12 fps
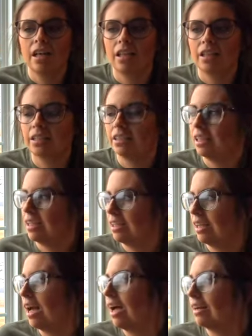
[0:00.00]
This
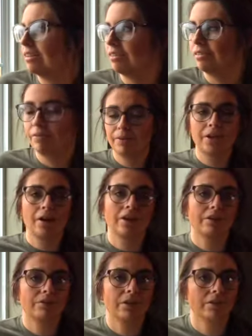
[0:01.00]
is, I don't know, been
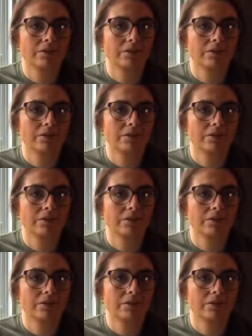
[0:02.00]
gardening for